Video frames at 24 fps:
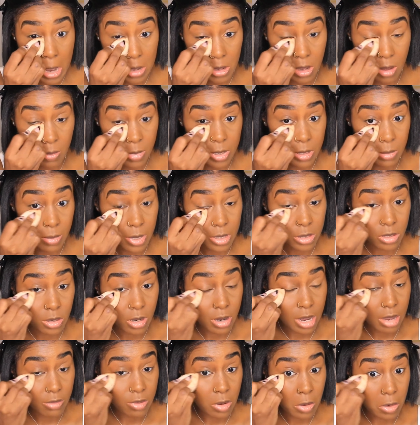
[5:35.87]
So I'm just make sure I
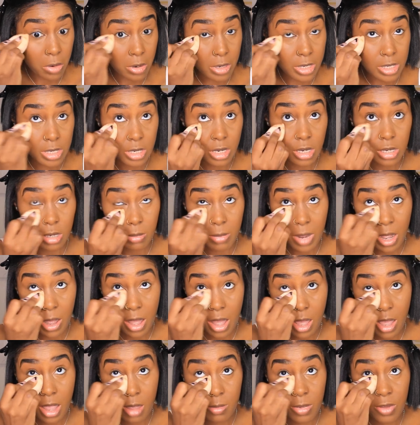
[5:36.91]
don't have no creasing under my
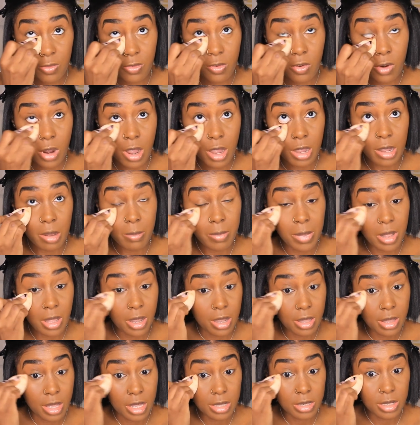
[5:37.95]
eye before I apply
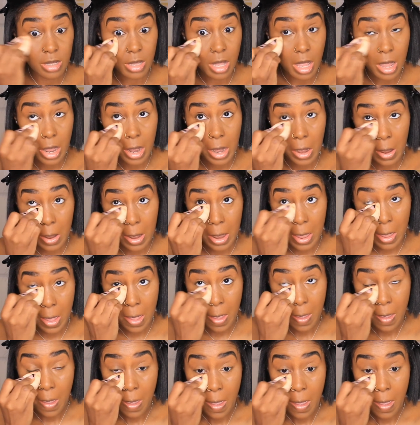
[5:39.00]
that to that area.